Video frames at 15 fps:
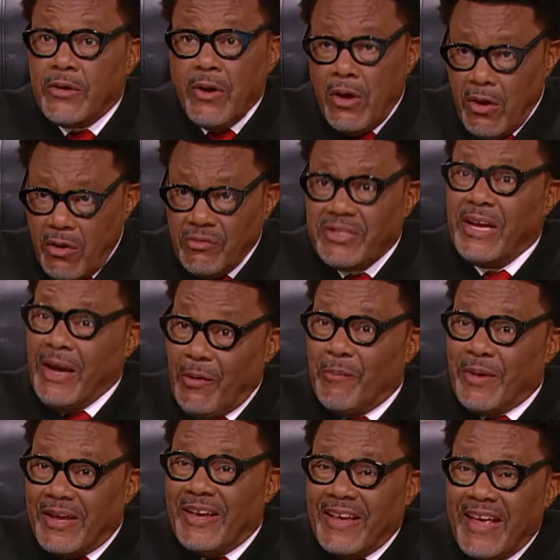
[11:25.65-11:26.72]
No, tell
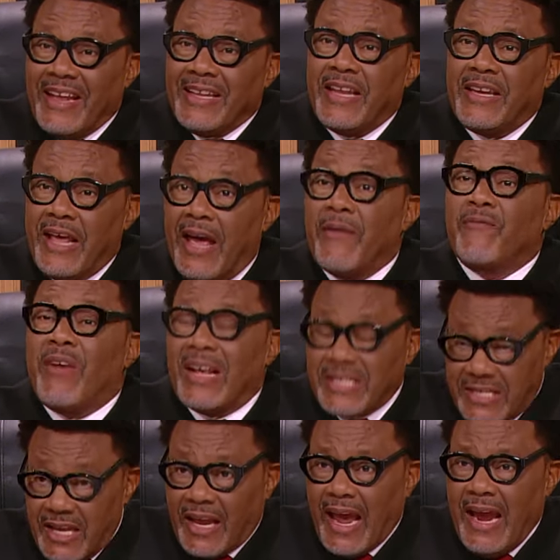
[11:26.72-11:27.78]
me. Did they
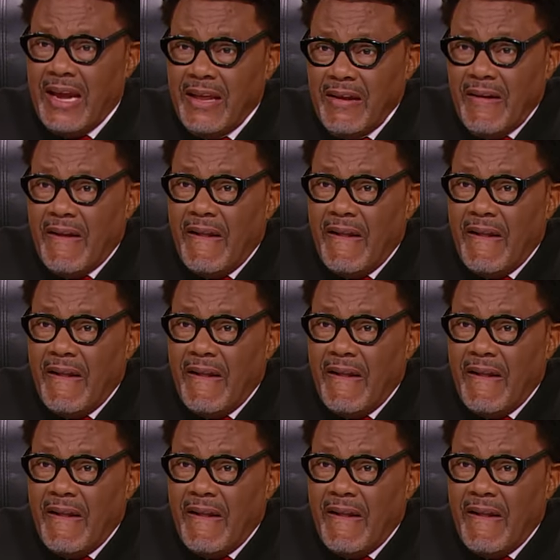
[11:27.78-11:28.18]
investigate it?